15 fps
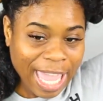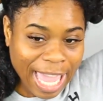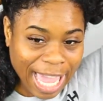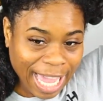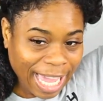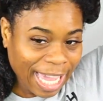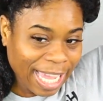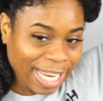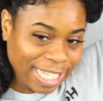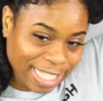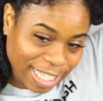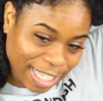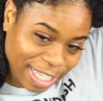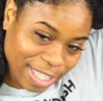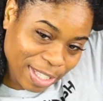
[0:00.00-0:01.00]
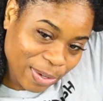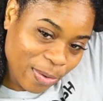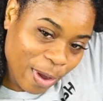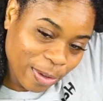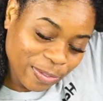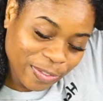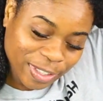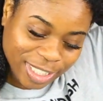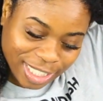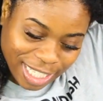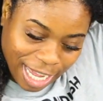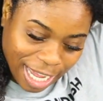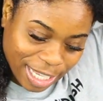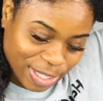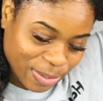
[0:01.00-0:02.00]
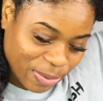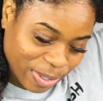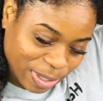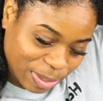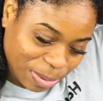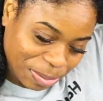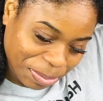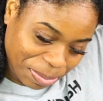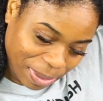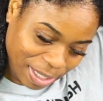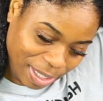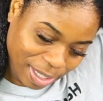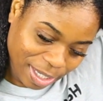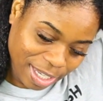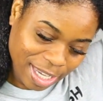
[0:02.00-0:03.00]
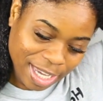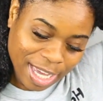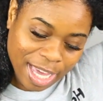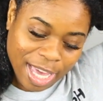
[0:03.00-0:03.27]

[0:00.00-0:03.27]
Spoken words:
And the quote for today is going to be,